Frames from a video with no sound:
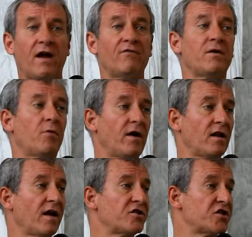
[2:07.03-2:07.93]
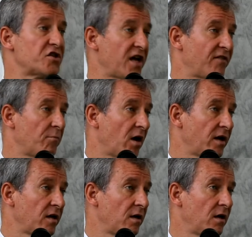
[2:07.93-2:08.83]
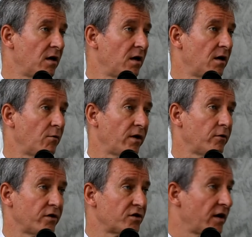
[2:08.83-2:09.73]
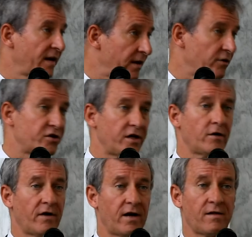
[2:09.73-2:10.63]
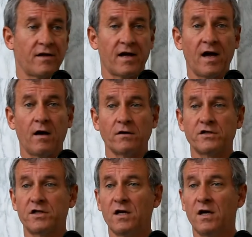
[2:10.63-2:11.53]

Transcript: Everybody likes to save money, whether it's on energy or anything else.